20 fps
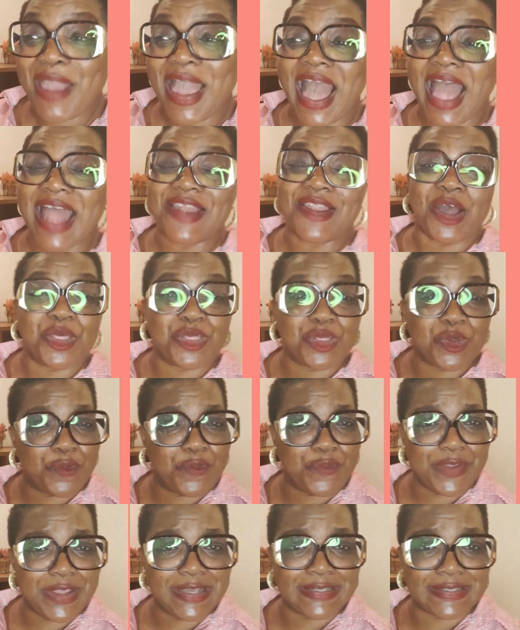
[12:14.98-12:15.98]
another
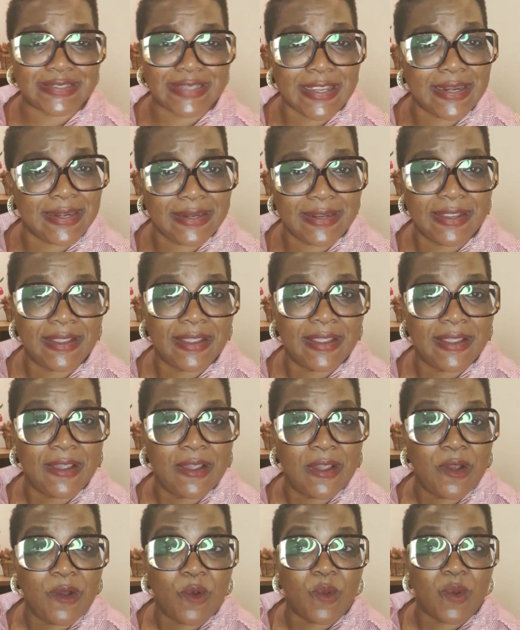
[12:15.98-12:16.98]
reason
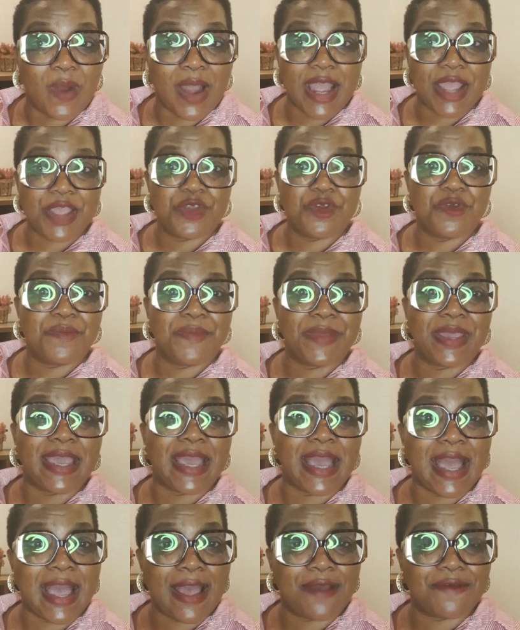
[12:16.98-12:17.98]
why you may
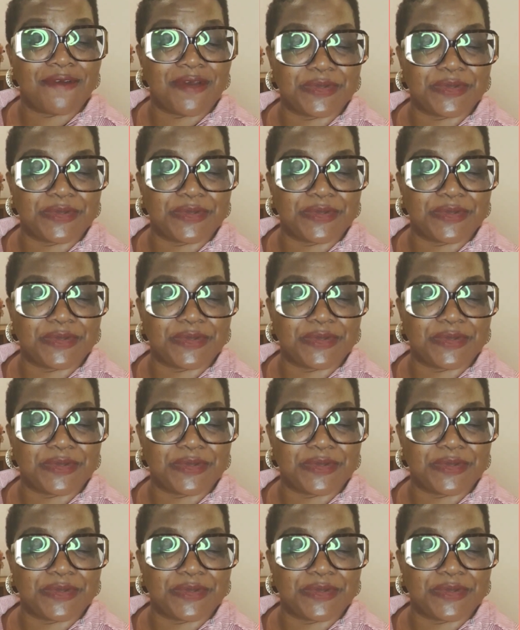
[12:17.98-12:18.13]
have,